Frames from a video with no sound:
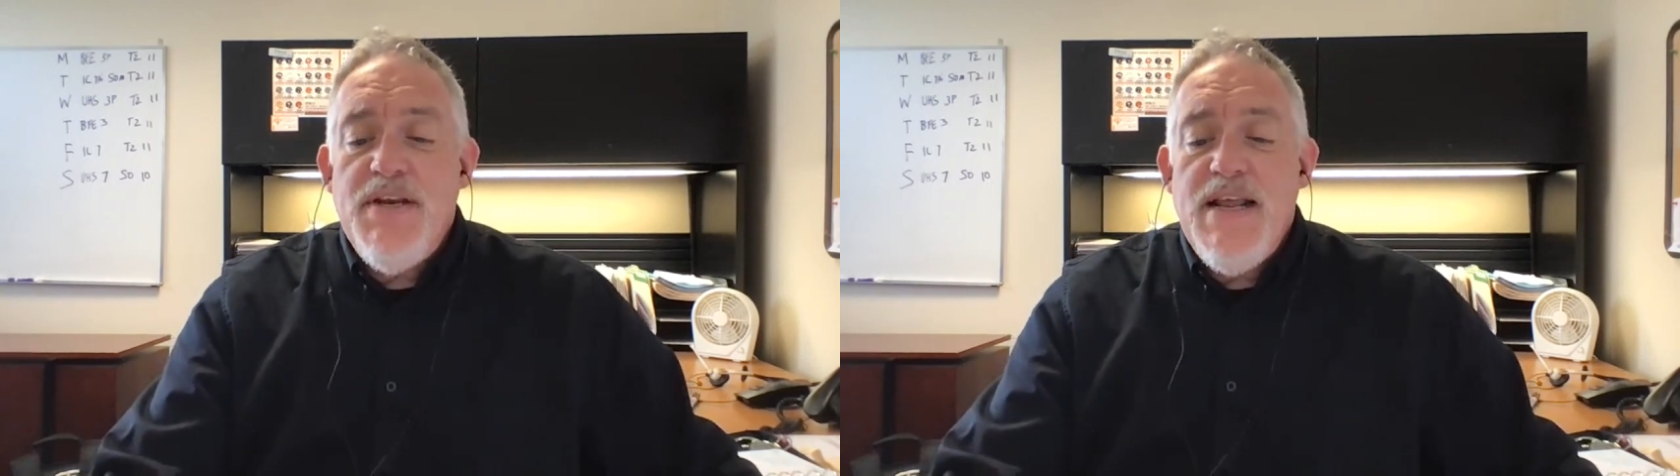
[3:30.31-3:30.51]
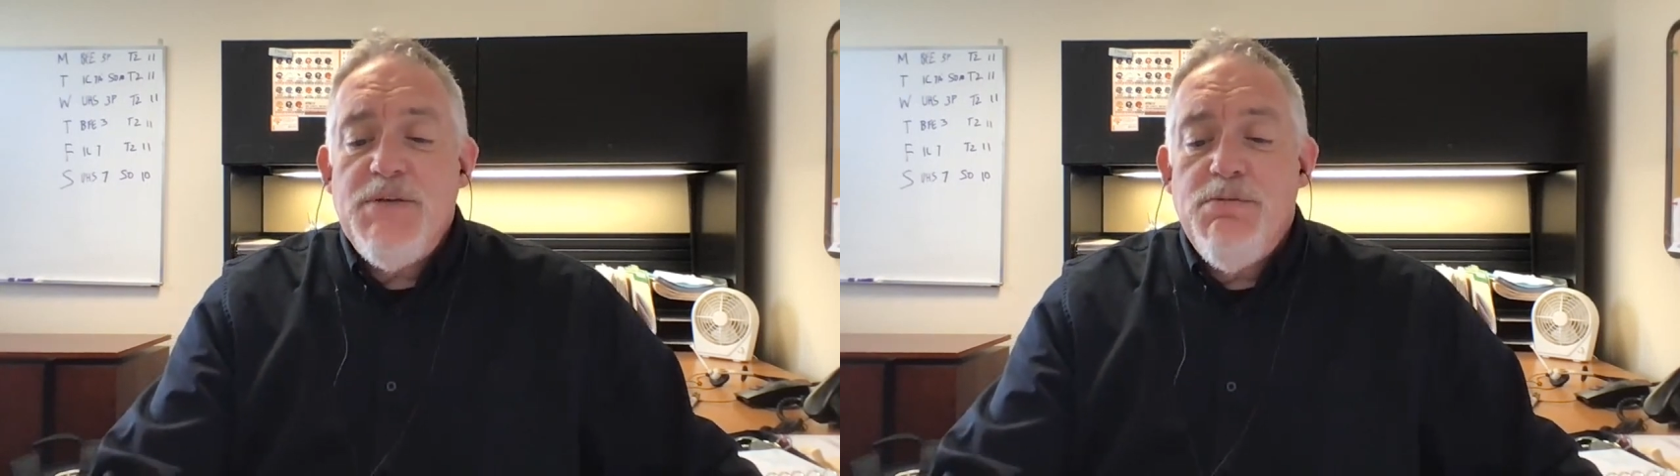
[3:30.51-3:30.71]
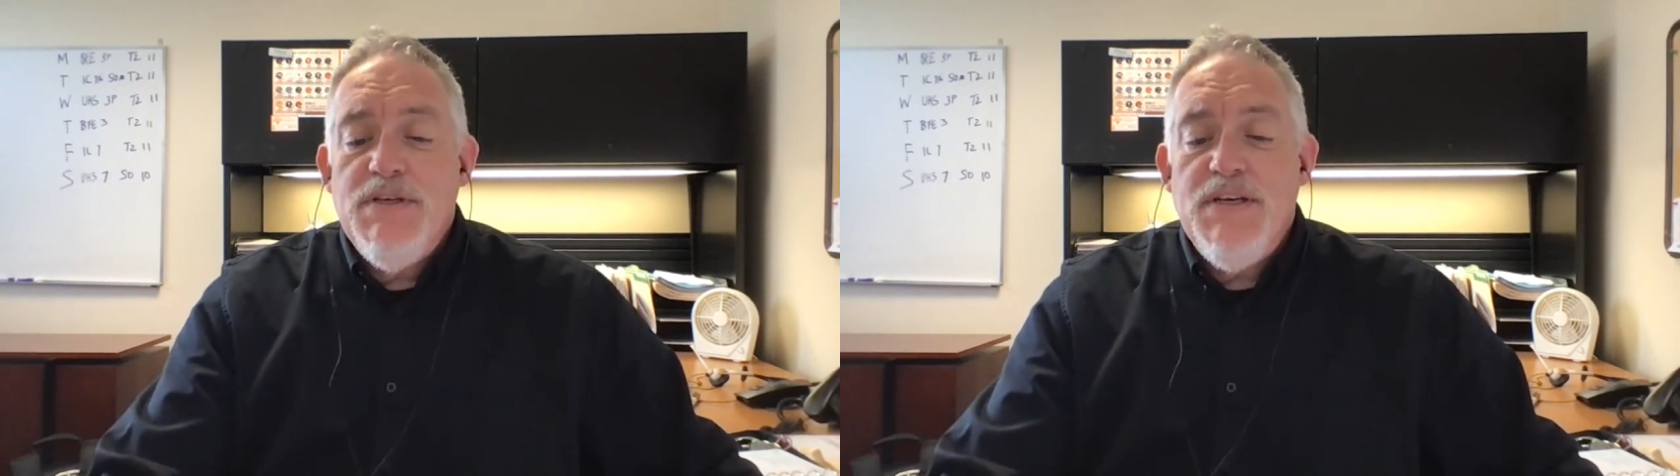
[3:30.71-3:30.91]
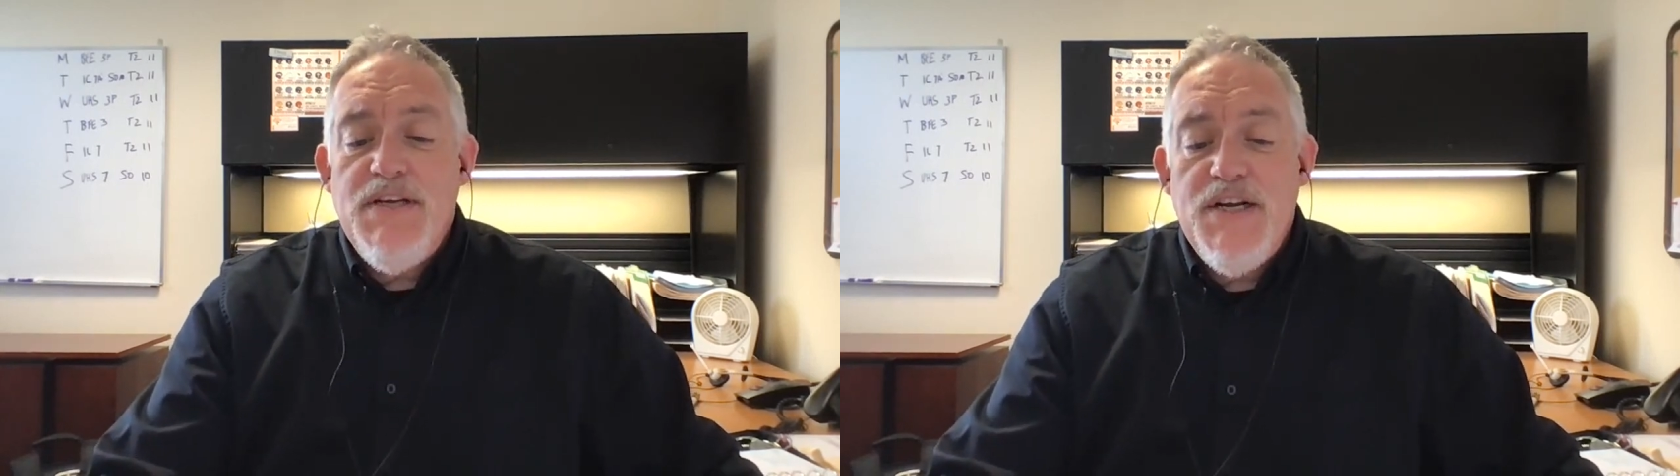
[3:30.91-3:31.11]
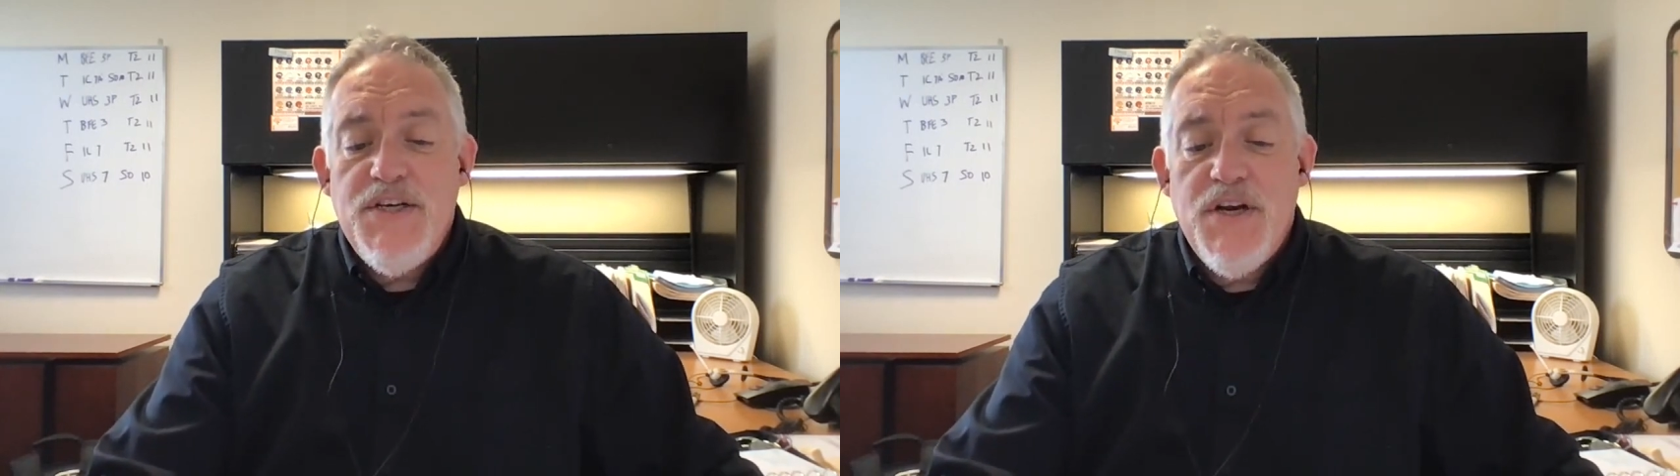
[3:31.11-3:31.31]
today's
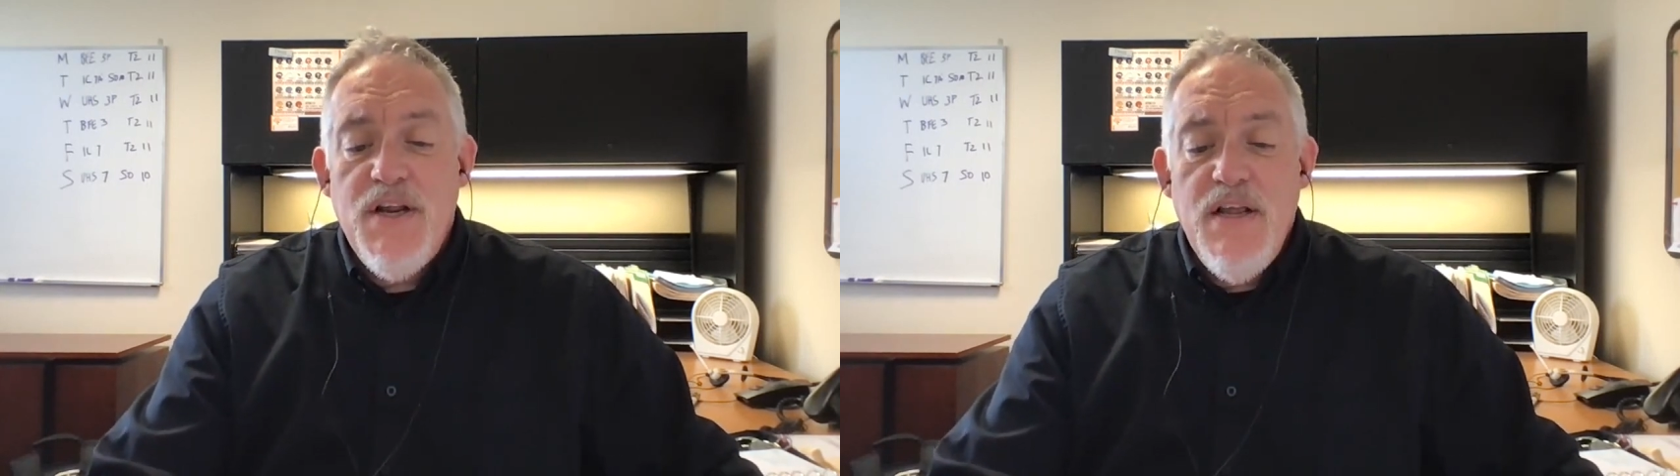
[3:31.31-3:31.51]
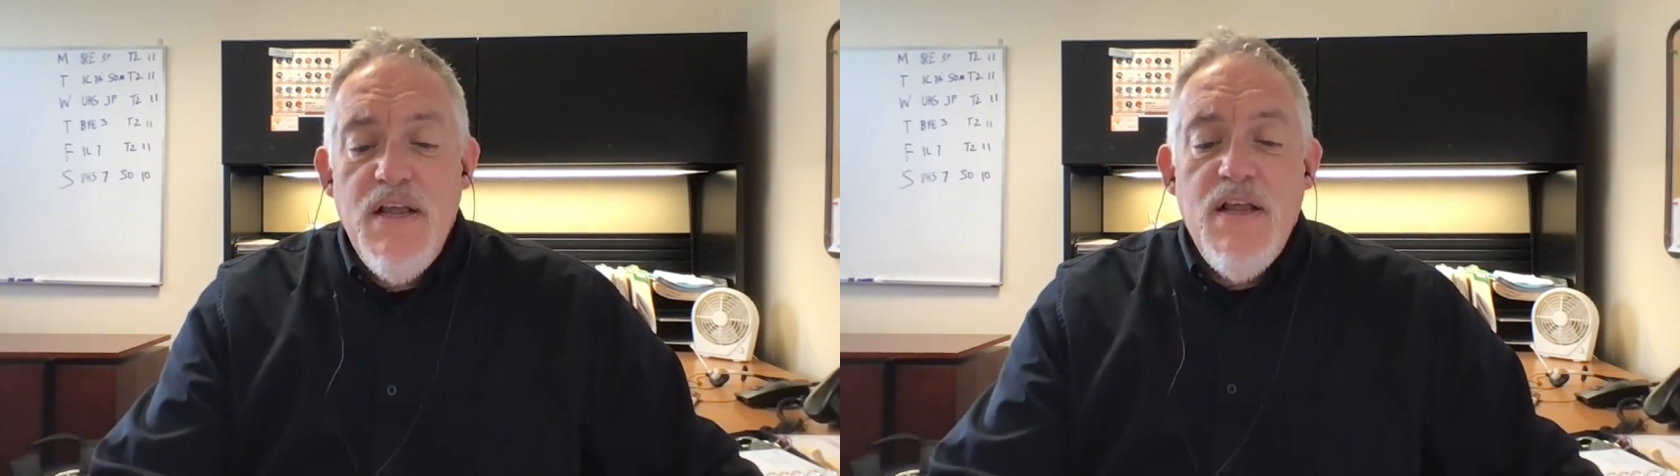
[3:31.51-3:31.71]
presentation.